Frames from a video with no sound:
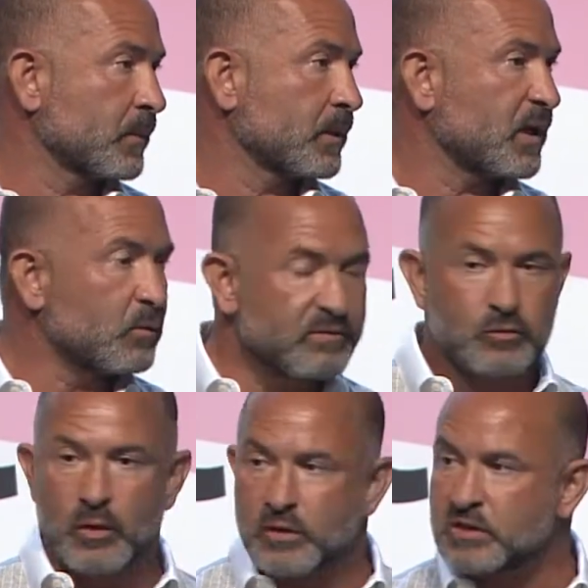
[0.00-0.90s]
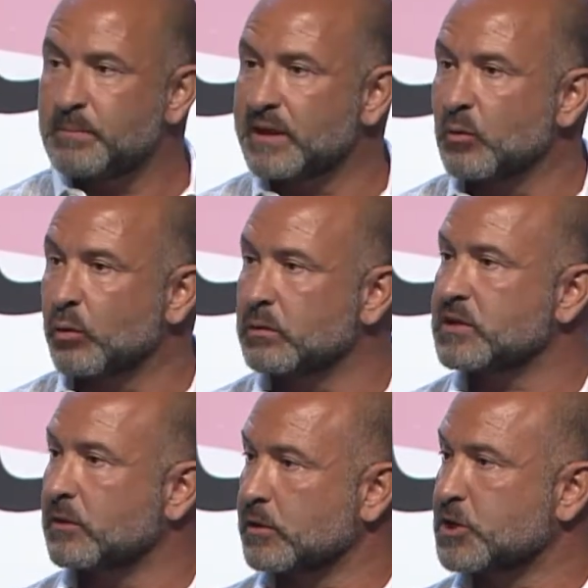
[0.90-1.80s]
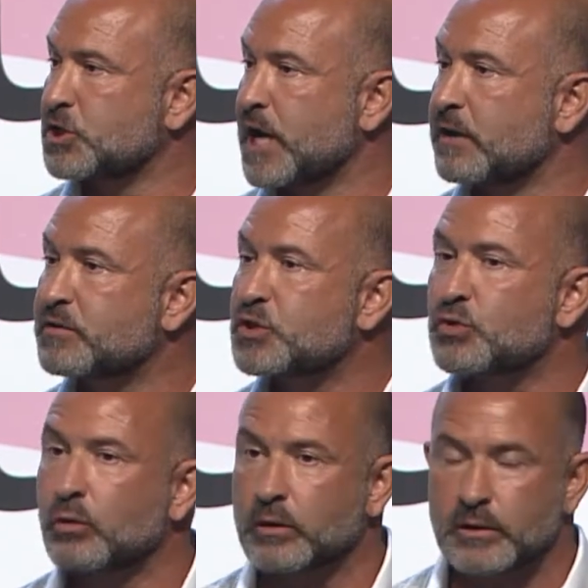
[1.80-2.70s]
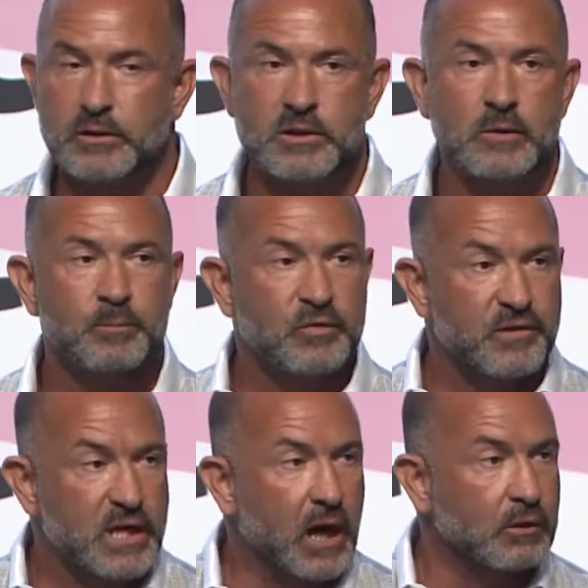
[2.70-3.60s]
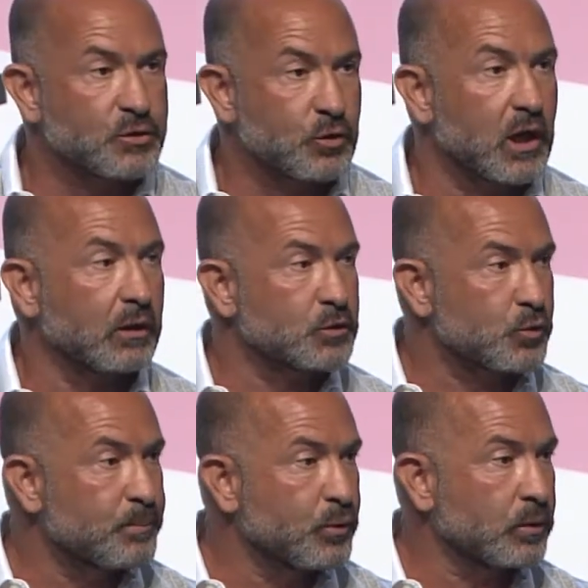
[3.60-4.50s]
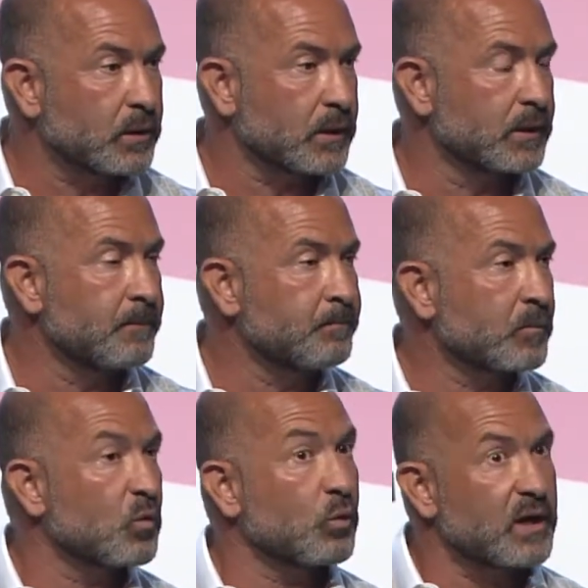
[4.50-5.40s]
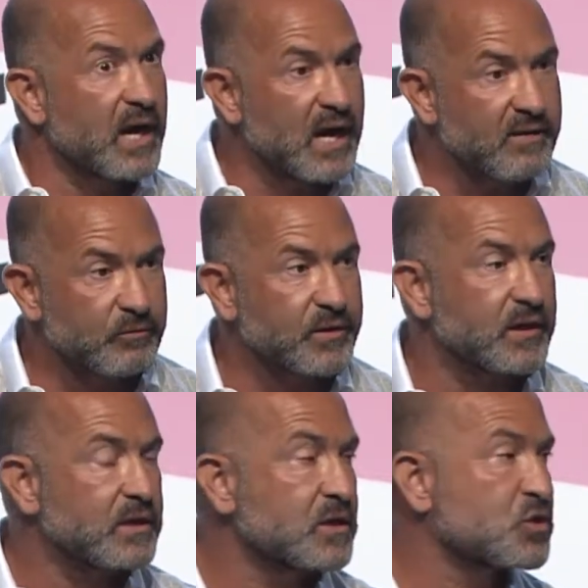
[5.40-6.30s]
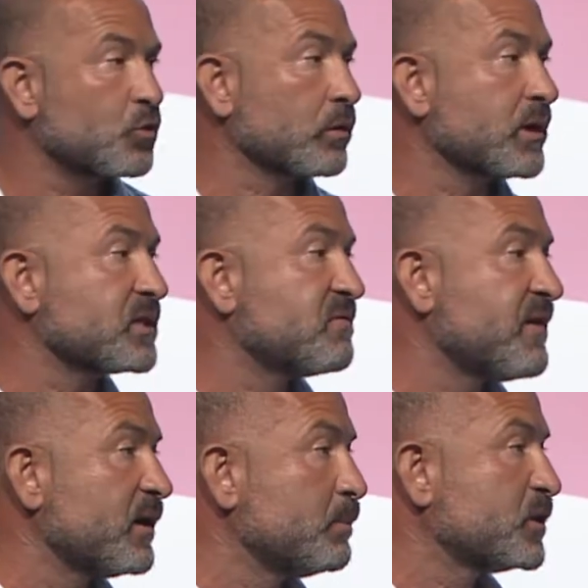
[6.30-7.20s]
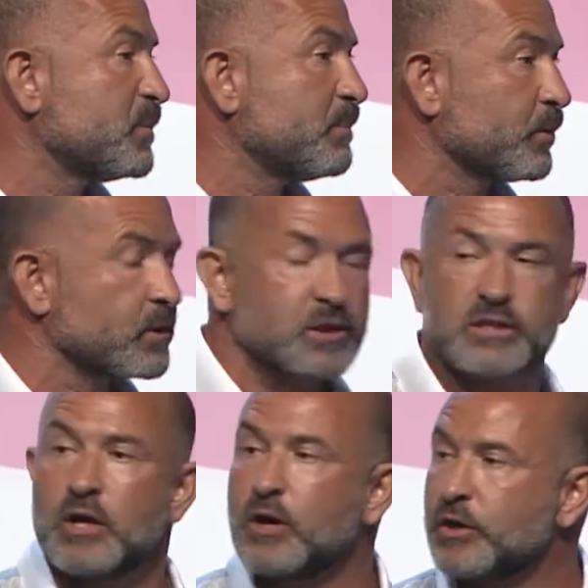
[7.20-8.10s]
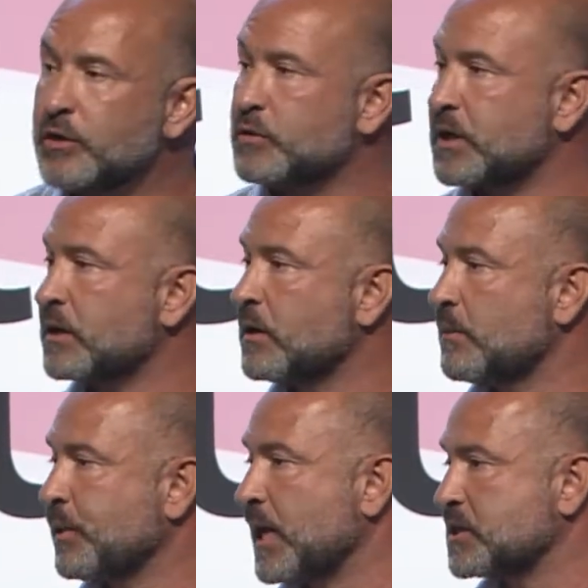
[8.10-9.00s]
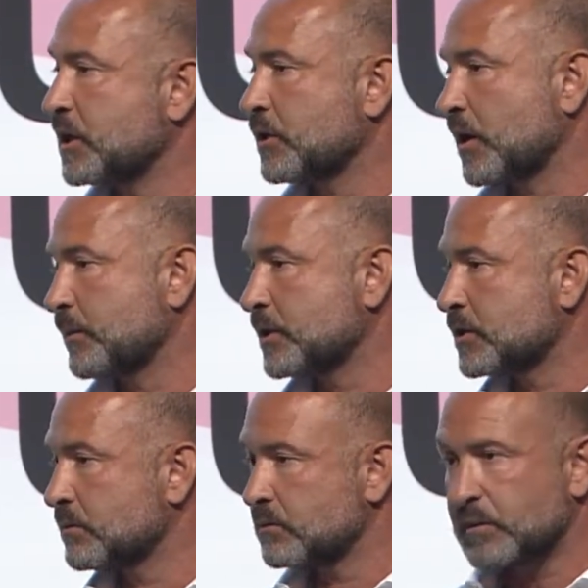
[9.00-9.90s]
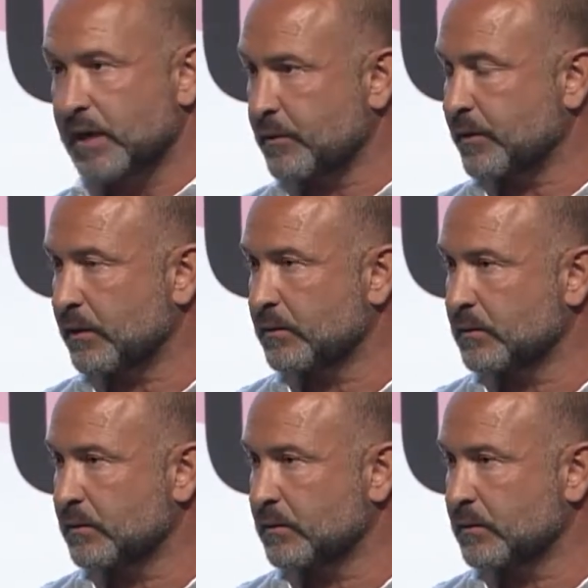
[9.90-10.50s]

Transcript: Now, we've grown to be the world's largest chain of stores for the ultra poor, where everything in the store is available to be purchased using plastic garbage. Everything.